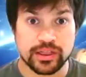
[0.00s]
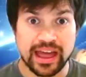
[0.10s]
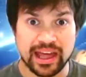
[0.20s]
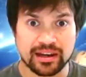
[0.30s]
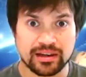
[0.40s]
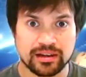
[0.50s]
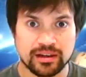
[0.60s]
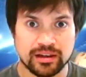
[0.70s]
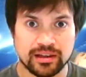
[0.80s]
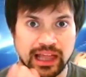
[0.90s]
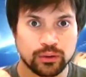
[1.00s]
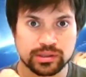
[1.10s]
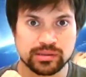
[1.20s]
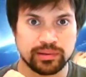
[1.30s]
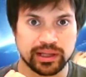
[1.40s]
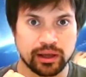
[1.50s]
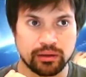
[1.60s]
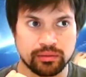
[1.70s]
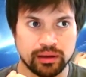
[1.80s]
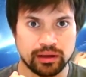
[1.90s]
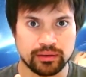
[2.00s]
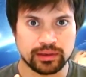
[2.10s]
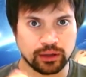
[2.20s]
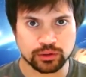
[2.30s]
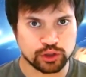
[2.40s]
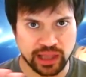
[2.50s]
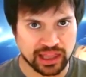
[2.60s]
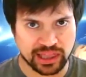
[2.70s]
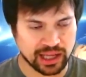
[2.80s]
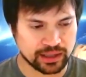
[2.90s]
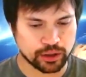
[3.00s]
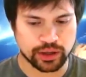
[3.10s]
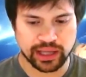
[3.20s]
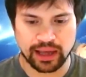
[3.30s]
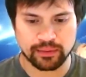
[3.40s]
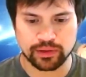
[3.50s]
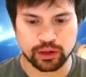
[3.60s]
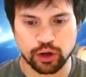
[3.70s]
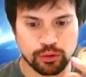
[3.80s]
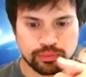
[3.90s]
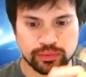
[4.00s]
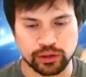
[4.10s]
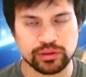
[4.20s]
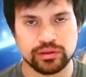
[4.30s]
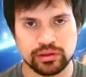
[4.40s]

then they all simply go they'll do their thing they'll go yeah they'll go you,